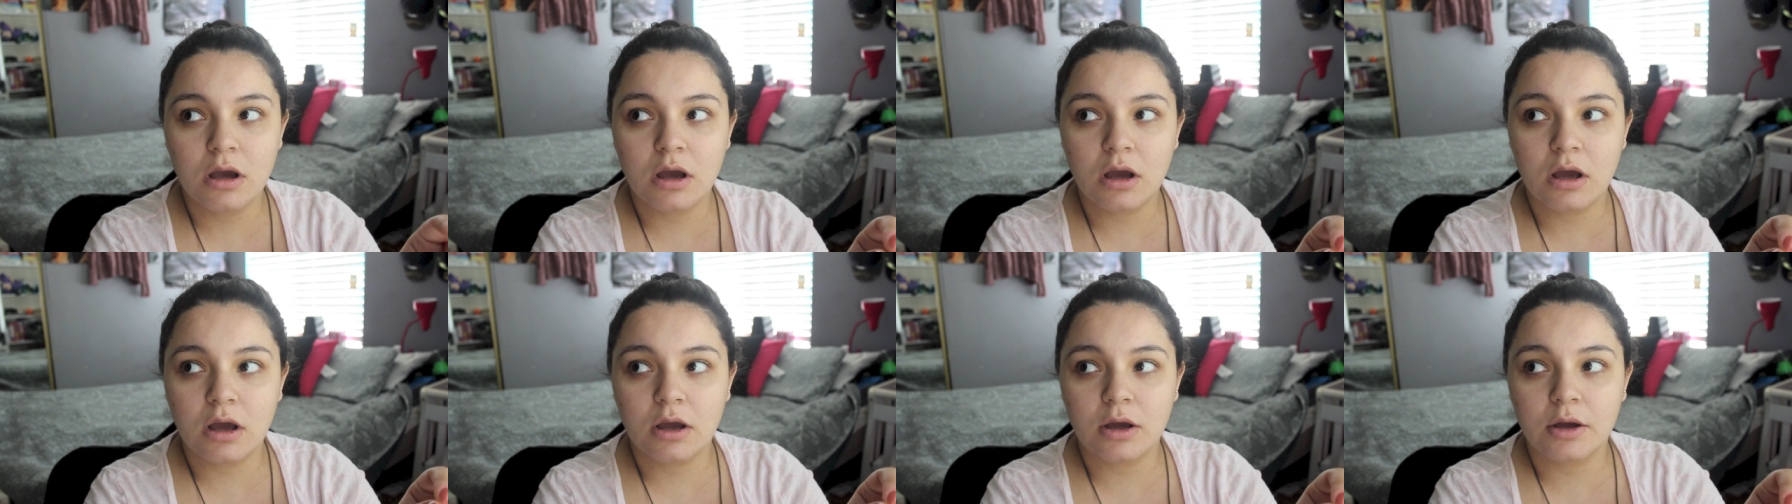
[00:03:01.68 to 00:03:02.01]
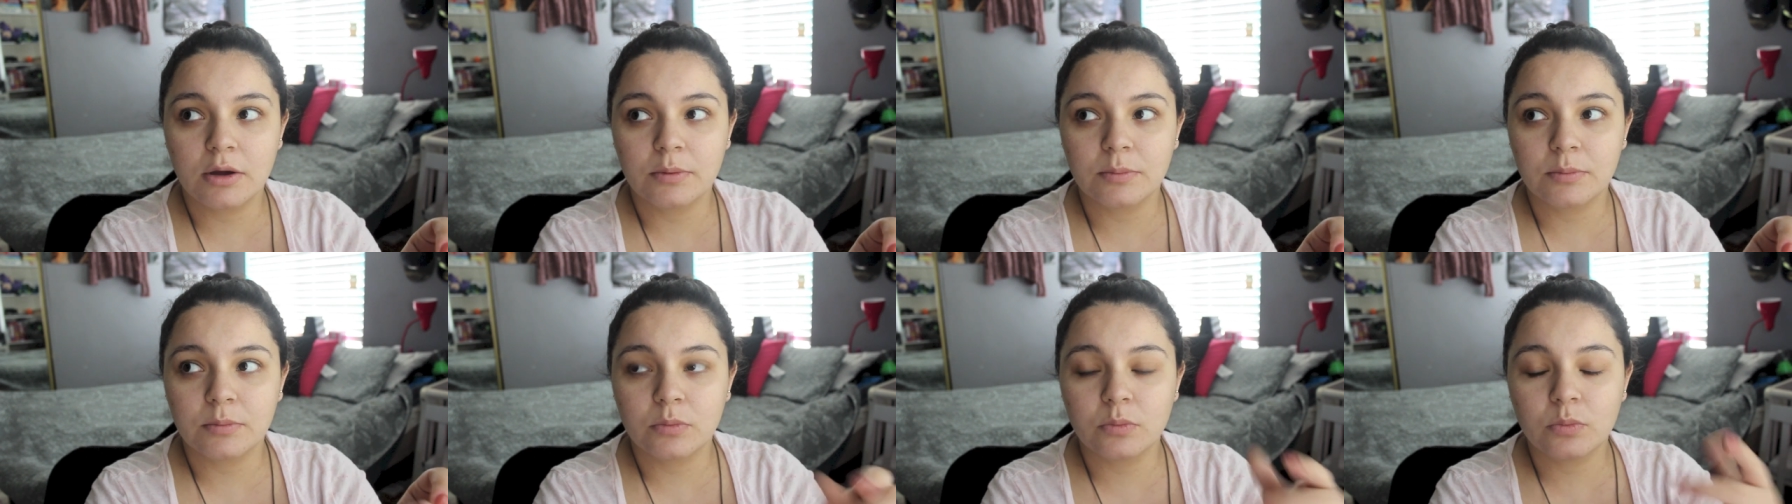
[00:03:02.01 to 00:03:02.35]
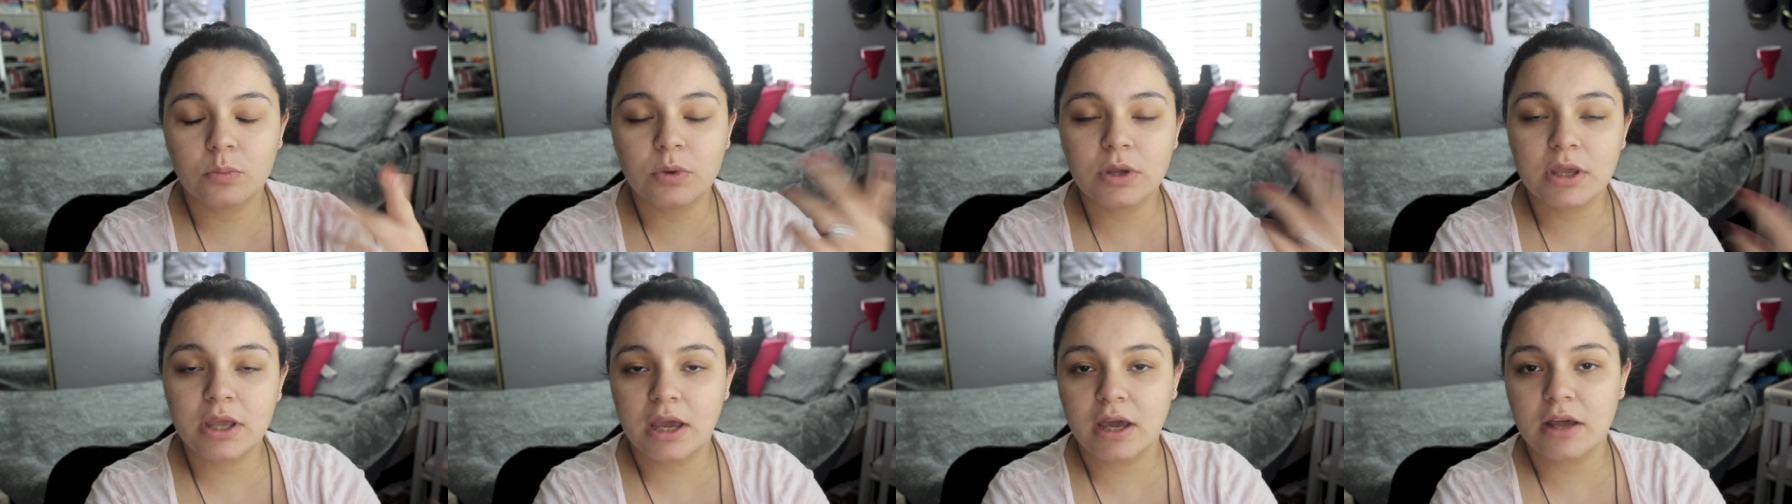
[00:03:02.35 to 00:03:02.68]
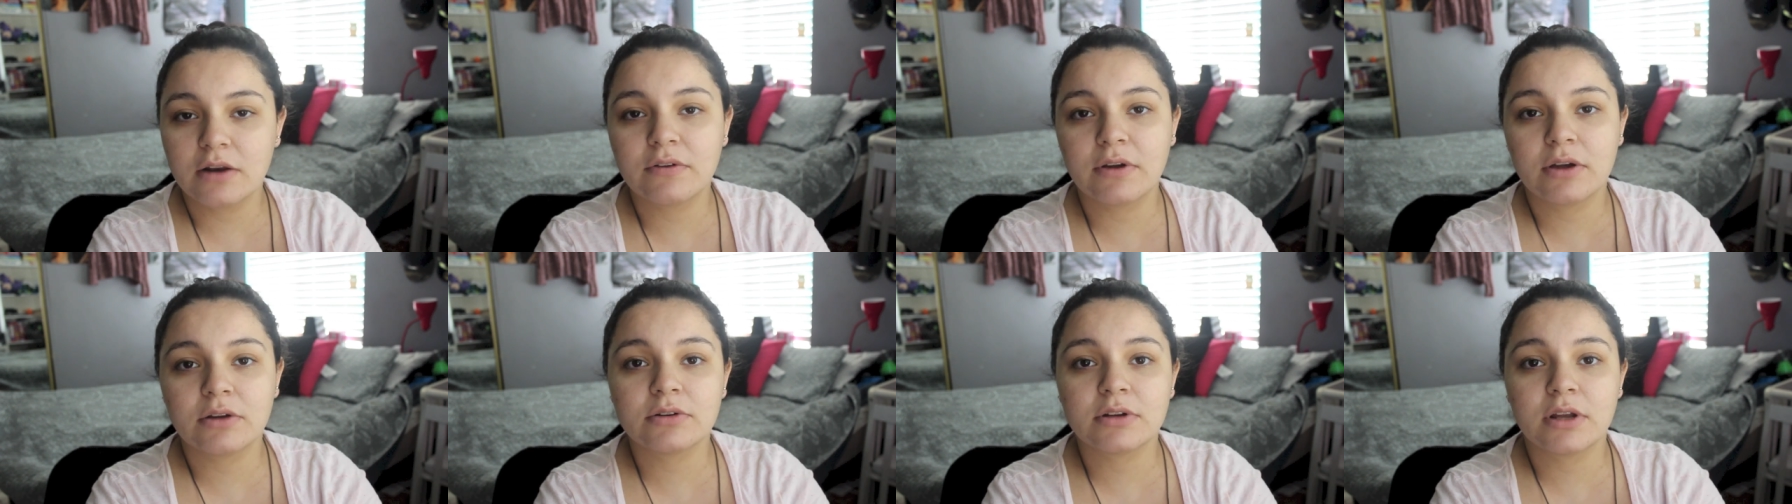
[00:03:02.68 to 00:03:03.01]
um we
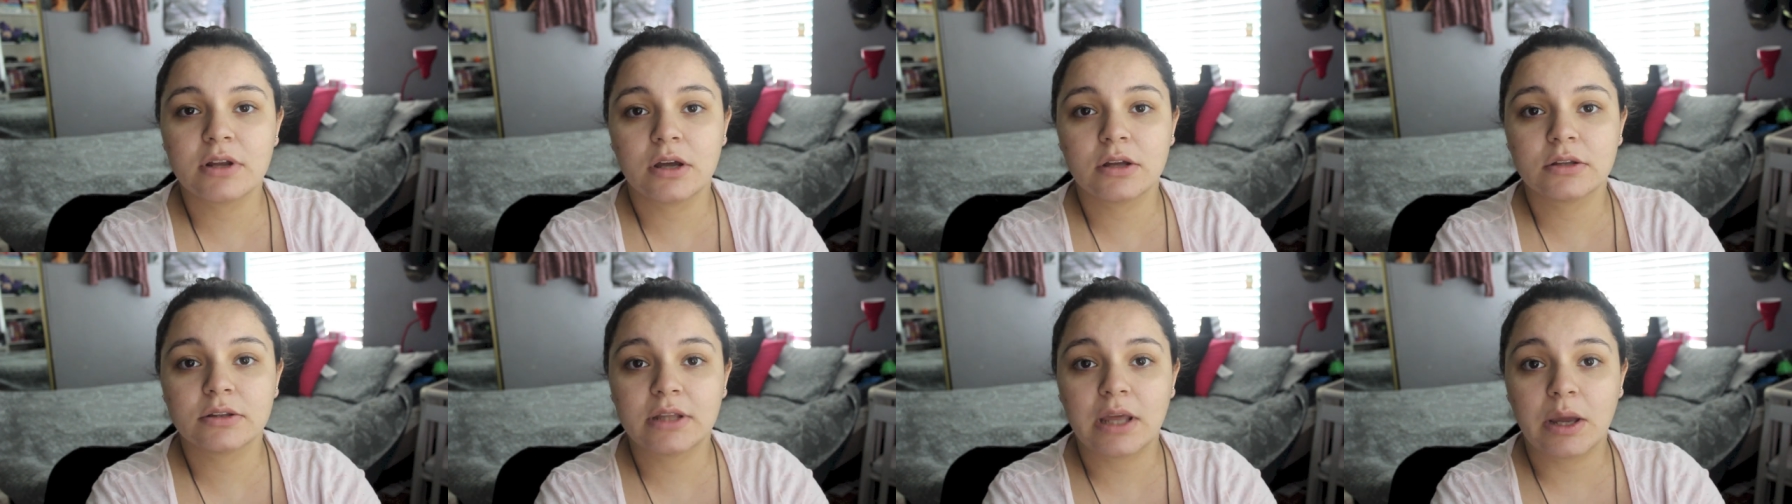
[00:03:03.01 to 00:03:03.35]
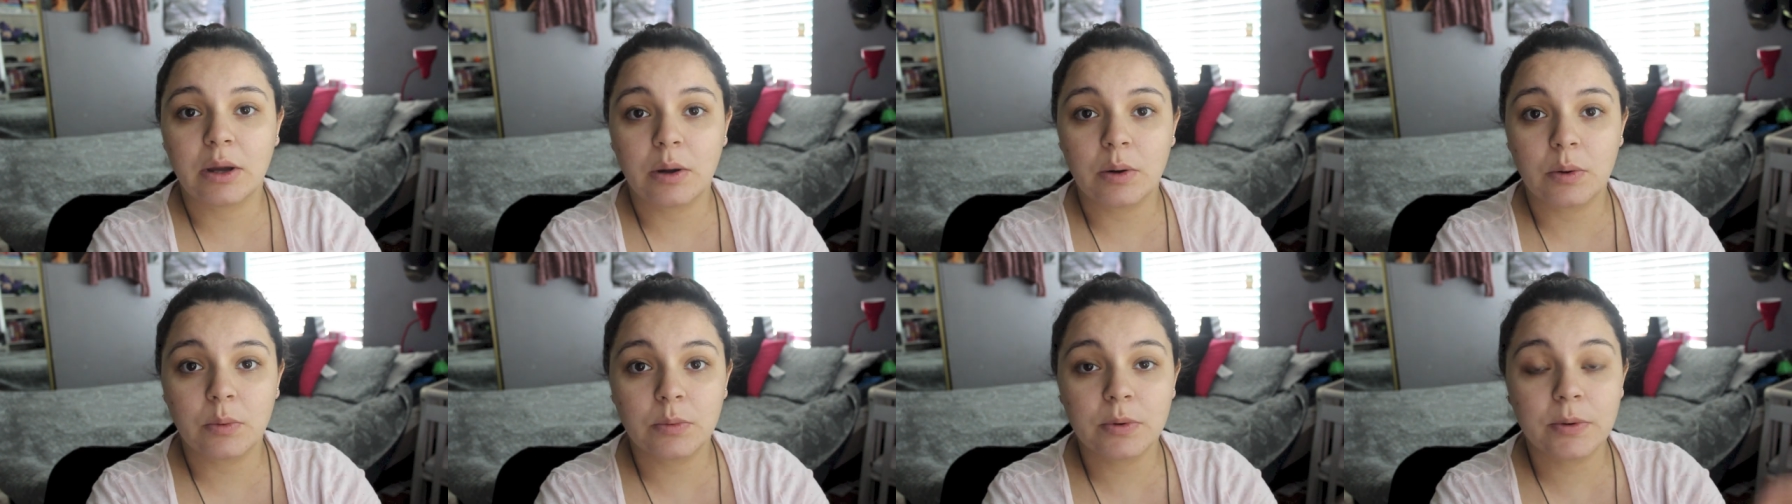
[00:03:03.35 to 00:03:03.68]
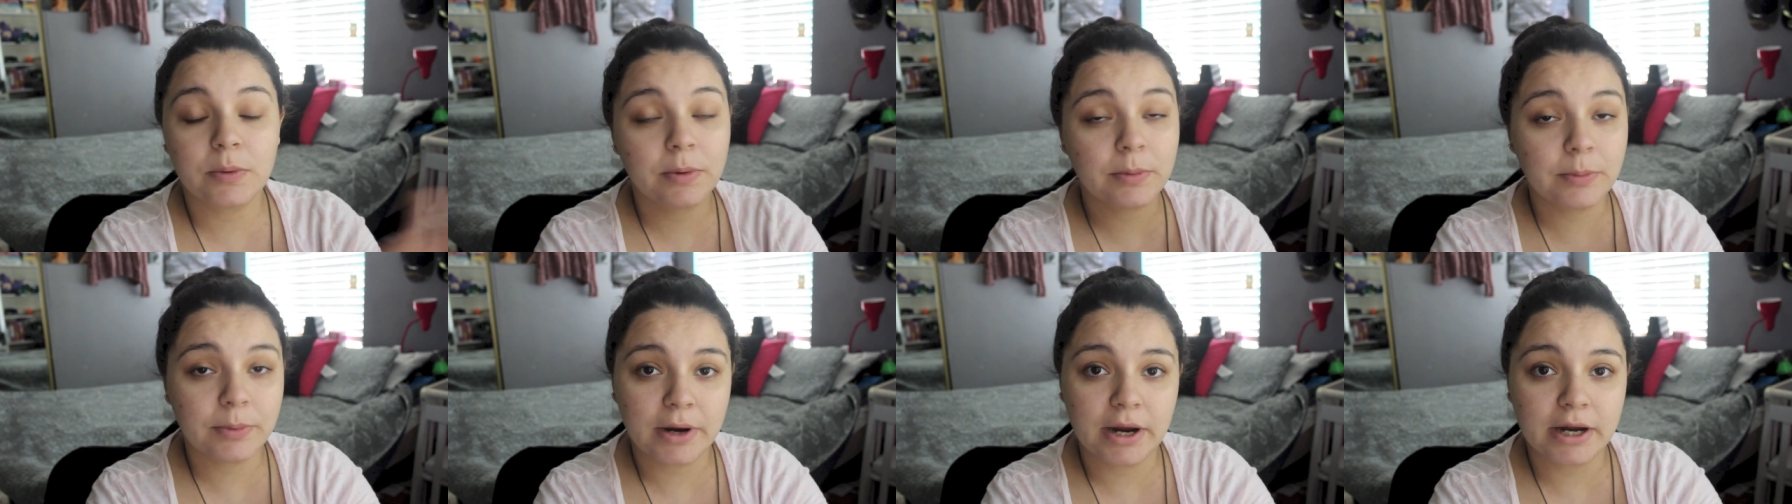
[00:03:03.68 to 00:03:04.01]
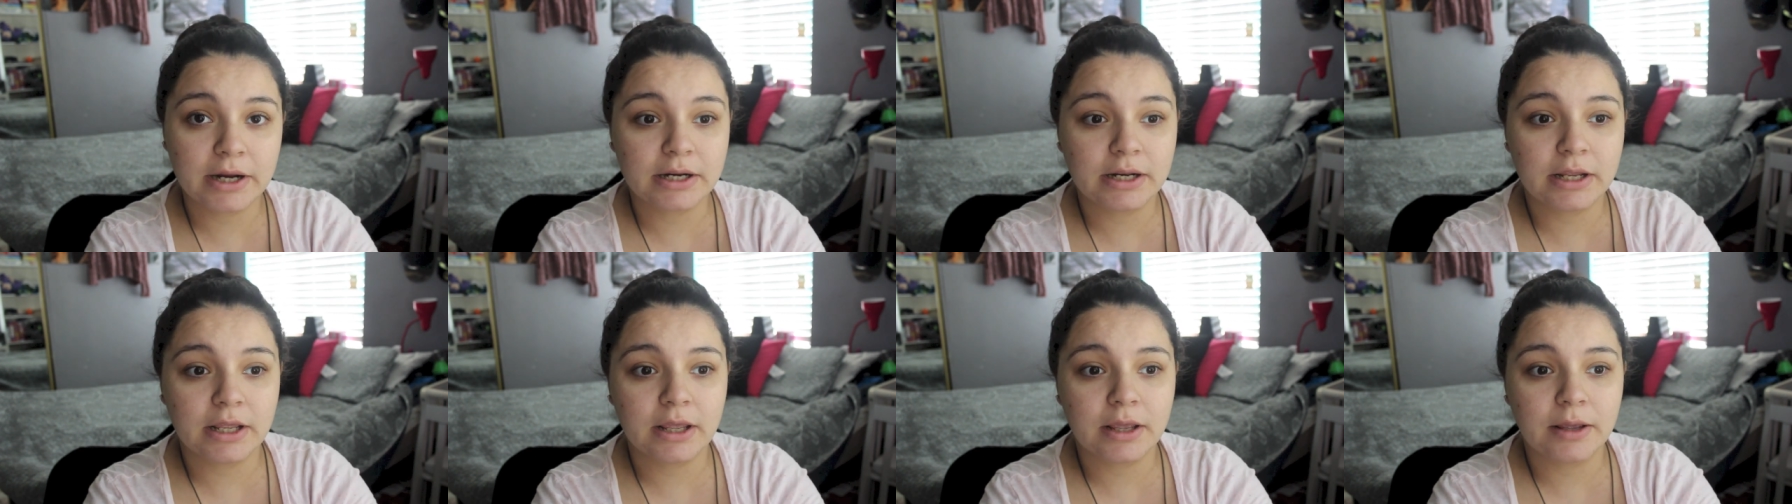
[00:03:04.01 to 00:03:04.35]
had found out that we were
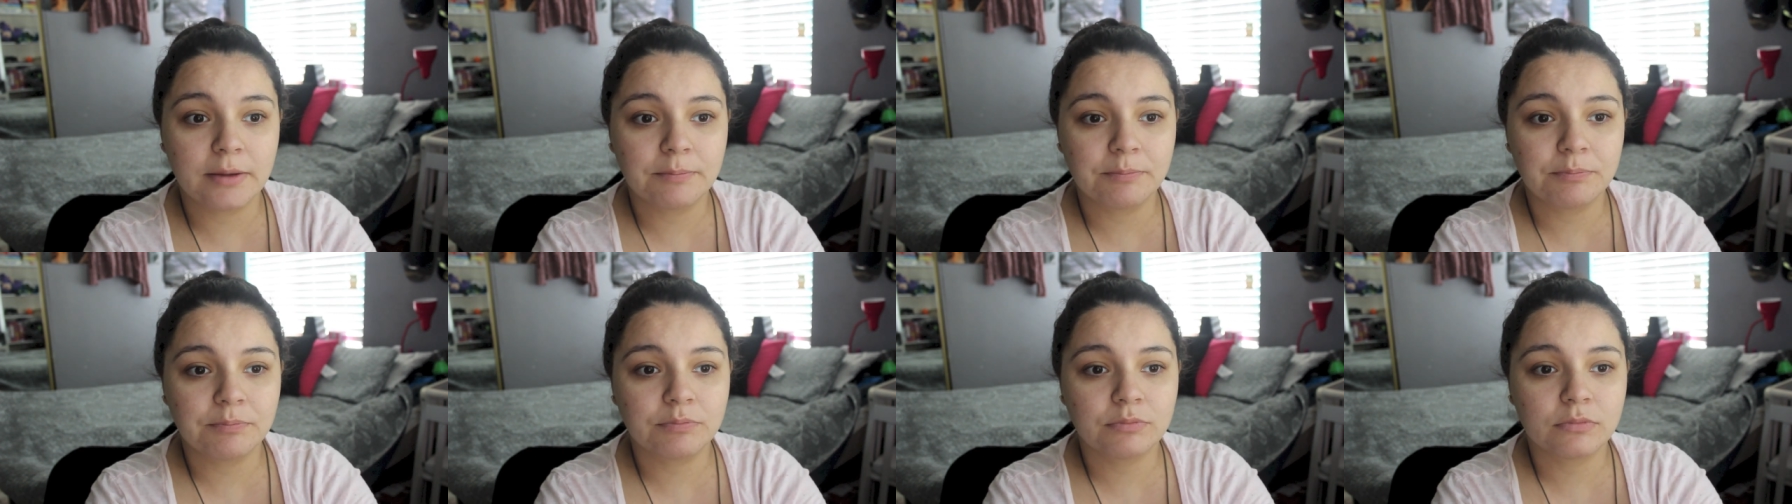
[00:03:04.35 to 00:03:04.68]
pregnant.